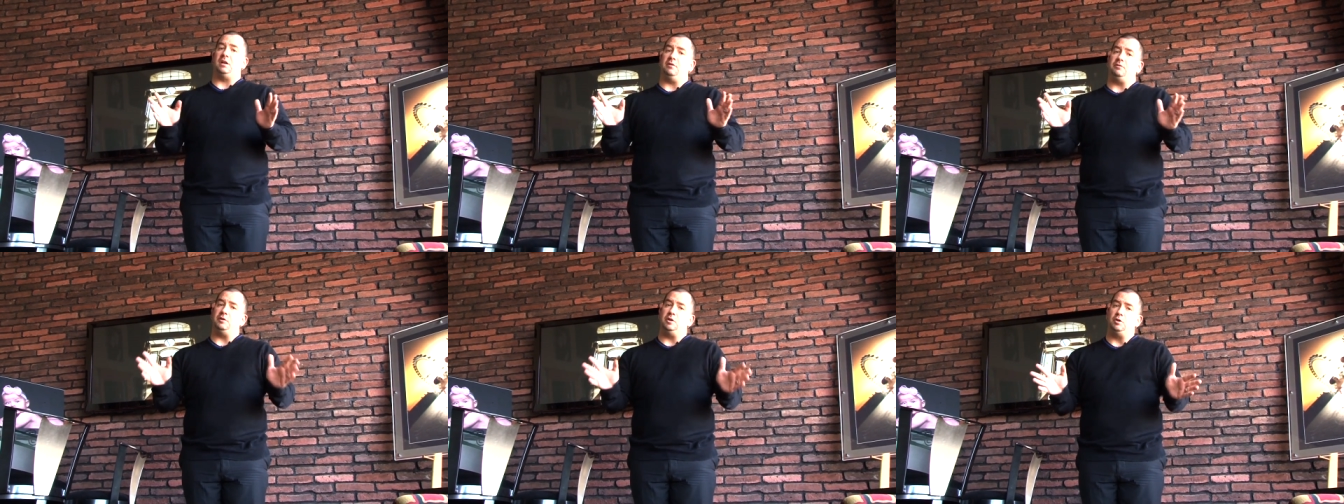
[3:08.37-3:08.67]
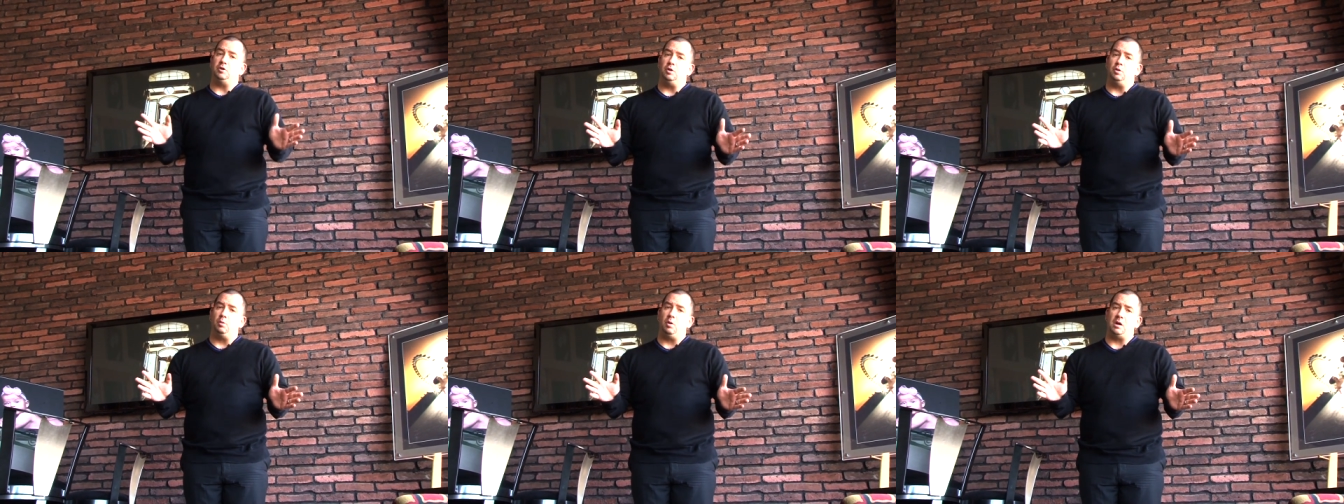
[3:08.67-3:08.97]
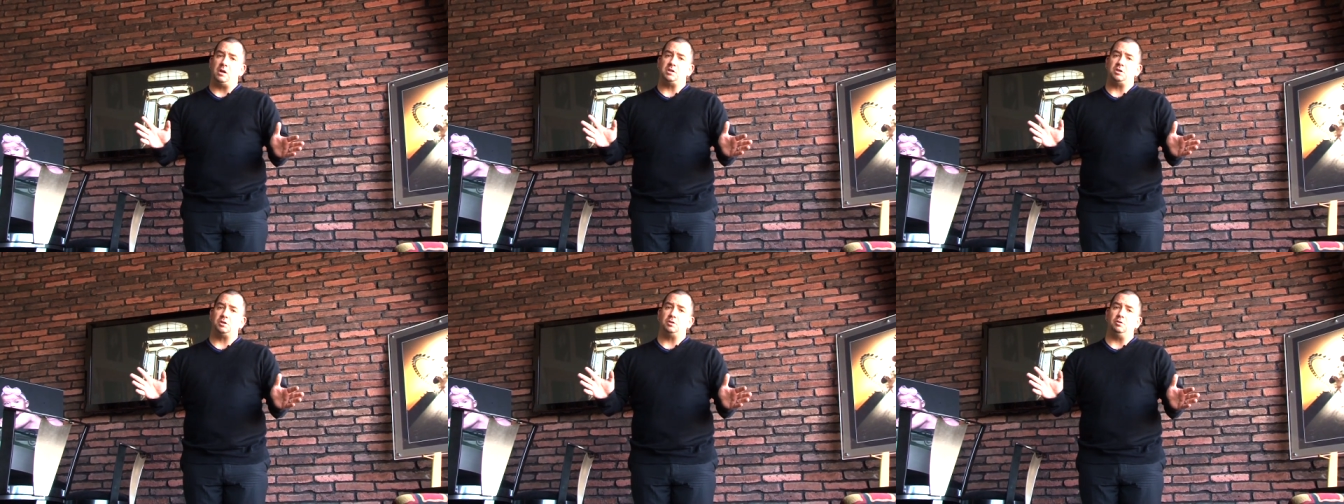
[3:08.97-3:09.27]
if you do
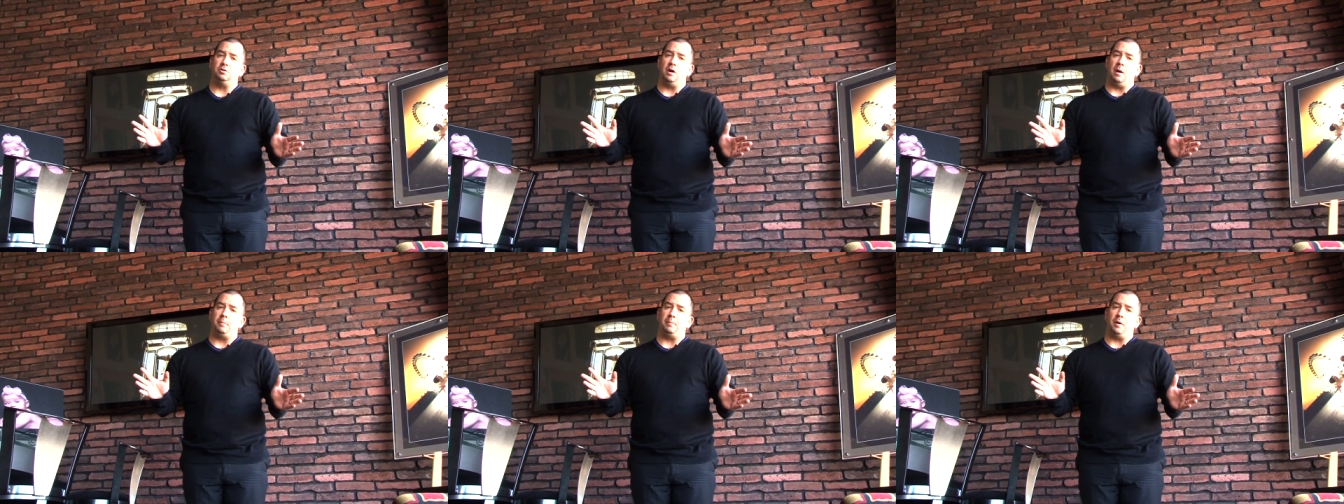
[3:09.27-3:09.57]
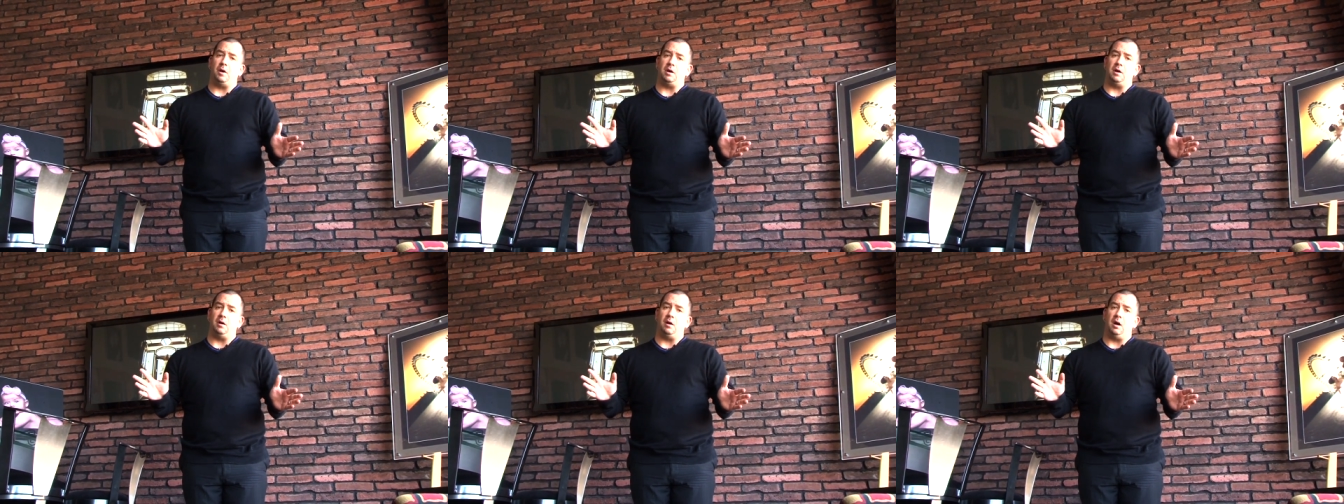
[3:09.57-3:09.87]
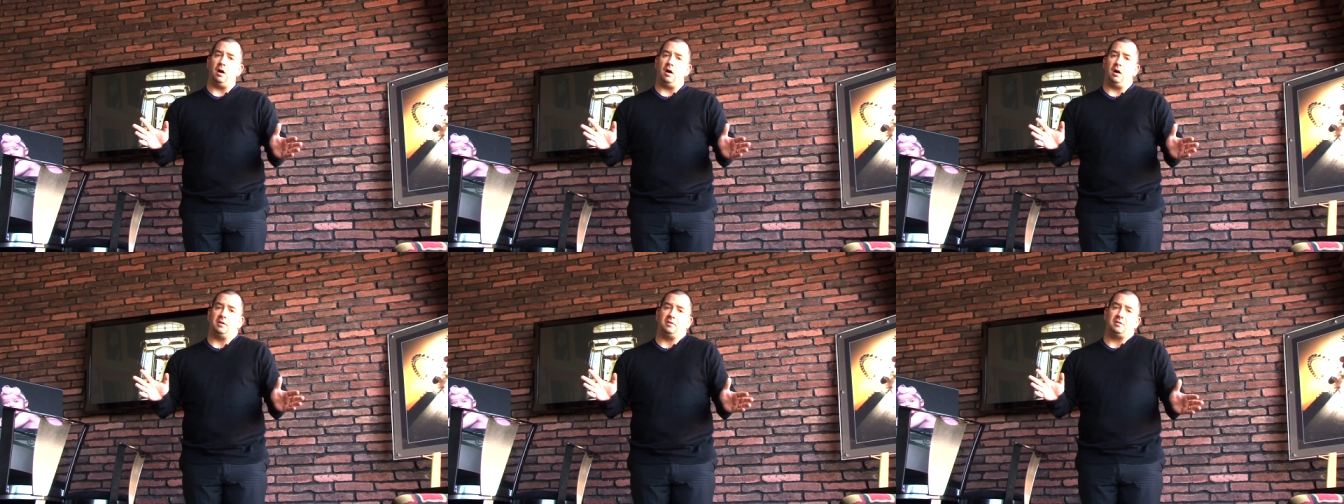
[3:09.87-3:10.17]
want to shoot up on
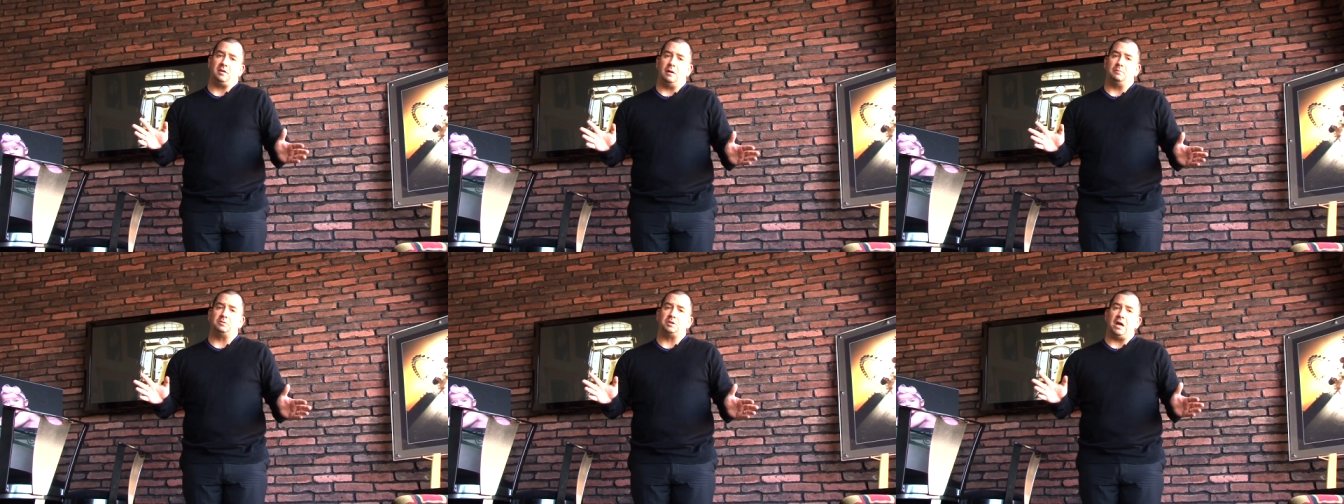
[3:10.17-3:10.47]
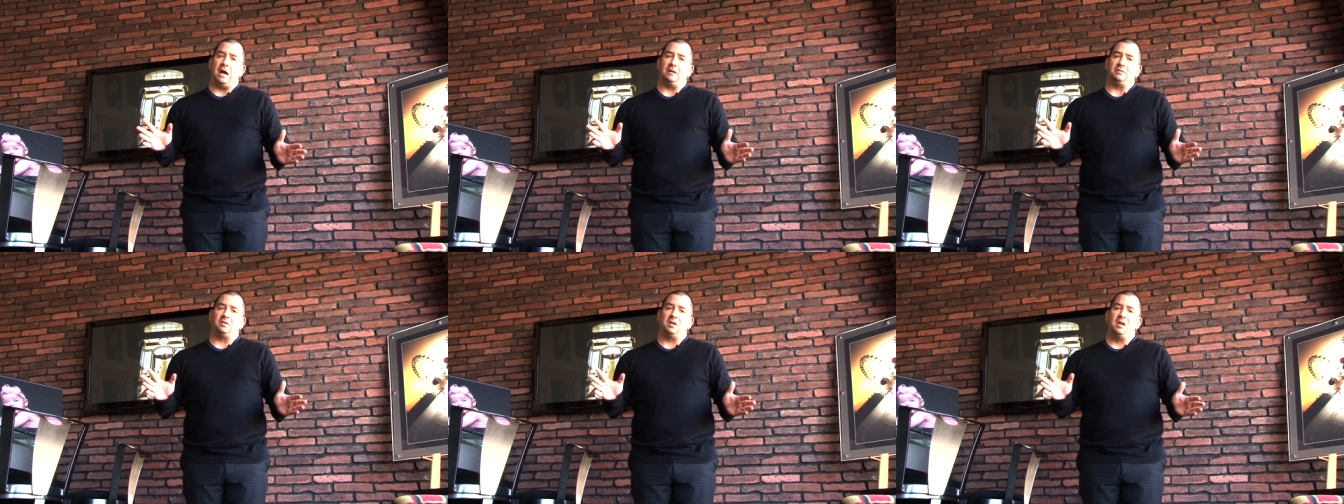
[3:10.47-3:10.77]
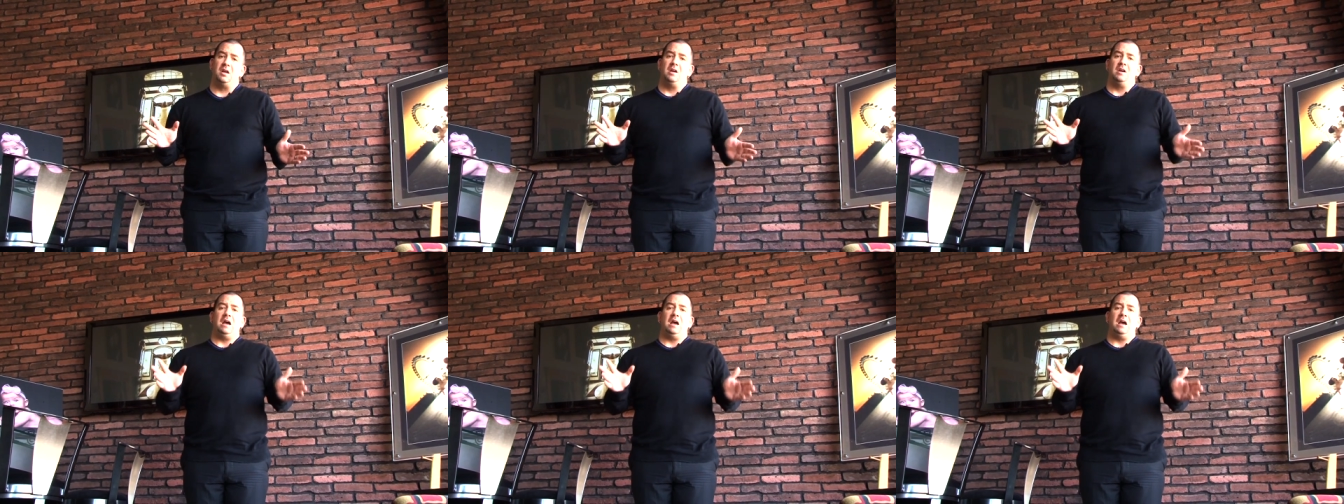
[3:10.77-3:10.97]
a subject